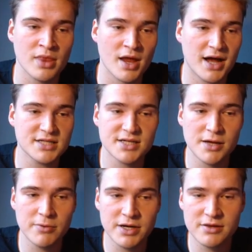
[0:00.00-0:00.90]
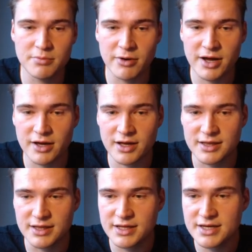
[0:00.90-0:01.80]
I'd say we need to break at
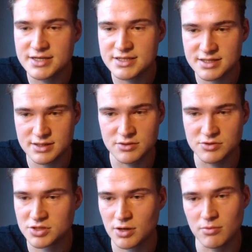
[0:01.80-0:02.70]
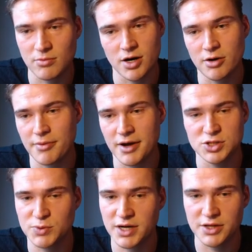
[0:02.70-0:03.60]
least to somewhere around
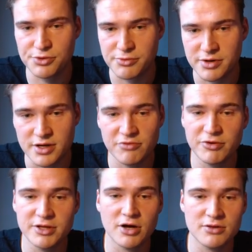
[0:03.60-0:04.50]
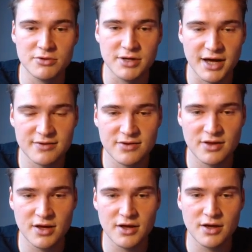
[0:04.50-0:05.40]
twenty-three. If we don't do that,
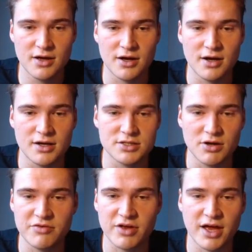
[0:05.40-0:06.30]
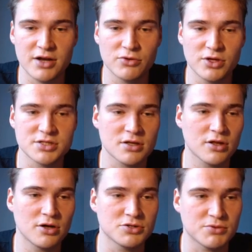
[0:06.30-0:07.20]
uh, so if the candle does not
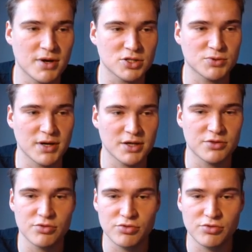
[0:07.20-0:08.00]
close around twenty,